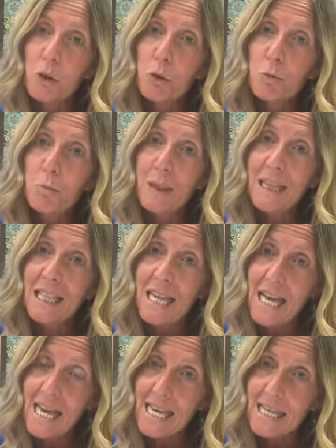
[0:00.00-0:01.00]
to
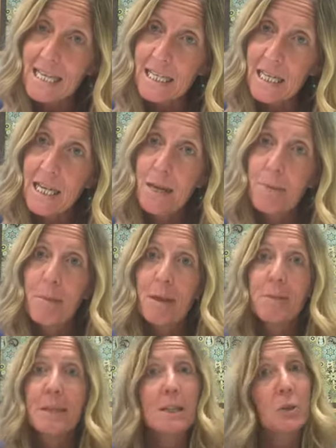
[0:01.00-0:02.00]
play?
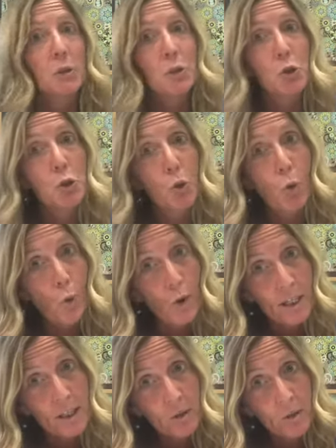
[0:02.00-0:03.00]
Maybe it's a
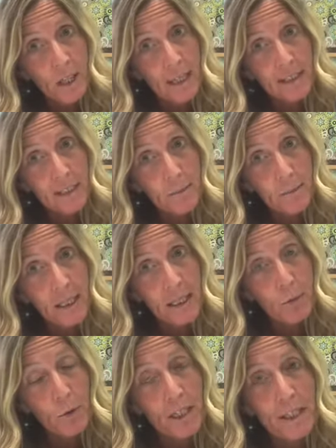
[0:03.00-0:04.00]
toy you like to play
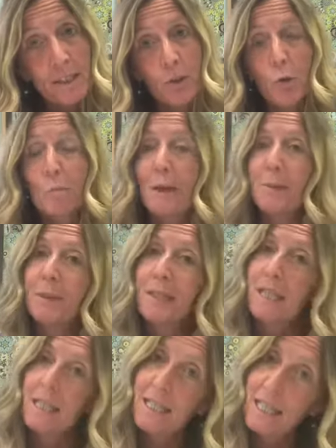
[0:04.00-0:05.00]
with, or maybe
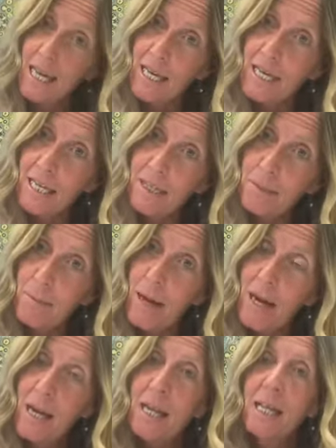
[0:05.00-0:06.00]
a game.
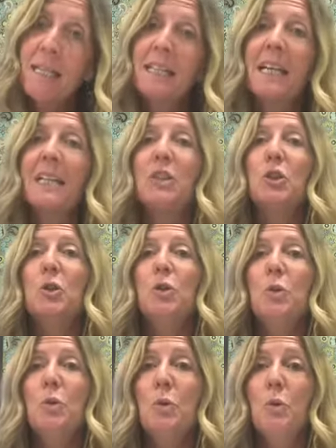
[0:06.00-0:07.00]
Can
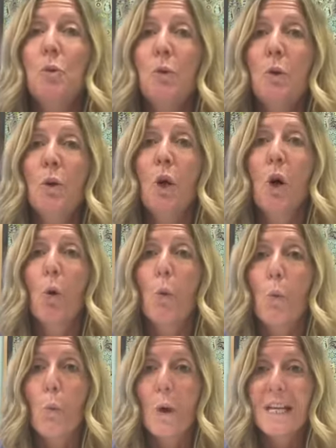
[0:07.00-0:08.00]
you
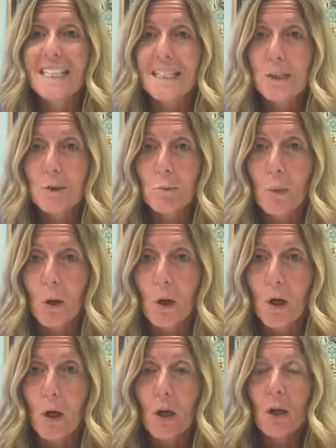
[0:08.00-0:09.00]

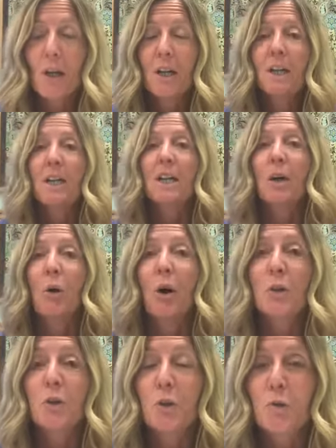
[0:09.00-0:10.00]
whisper your